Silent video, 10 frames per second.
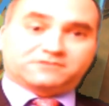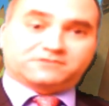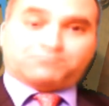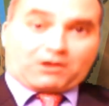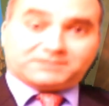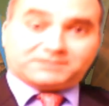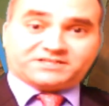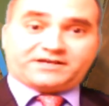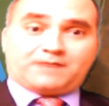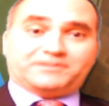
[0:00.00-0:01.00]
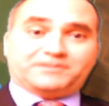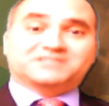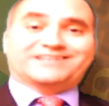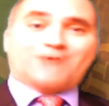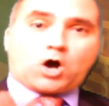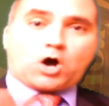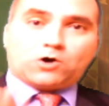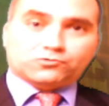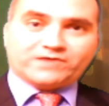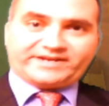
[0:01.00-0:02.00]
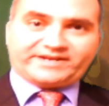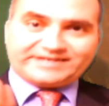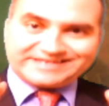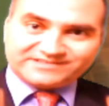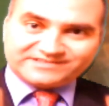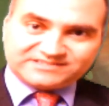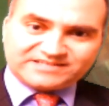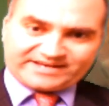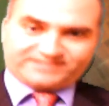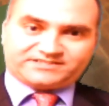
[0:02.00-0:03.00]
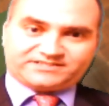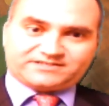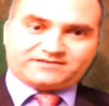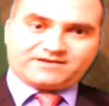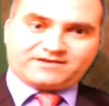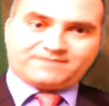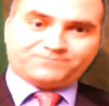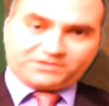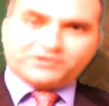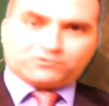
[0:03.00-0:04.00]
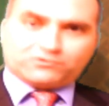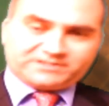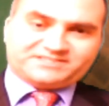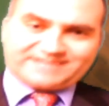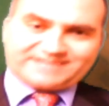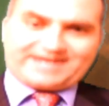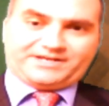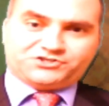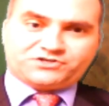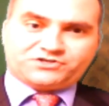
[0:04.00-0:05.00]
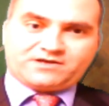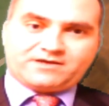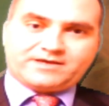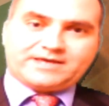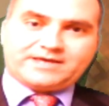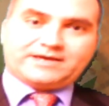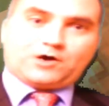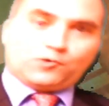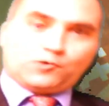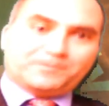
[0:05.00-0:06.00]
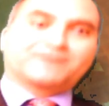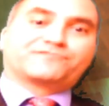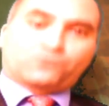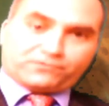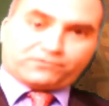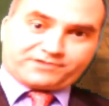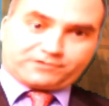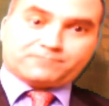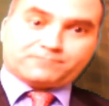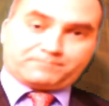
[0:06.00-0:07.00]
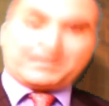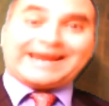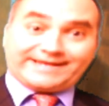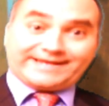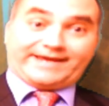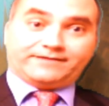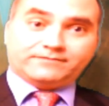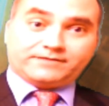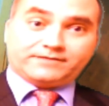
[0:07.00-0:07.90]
to promising companies that already exist in the early stage, hoping for their payday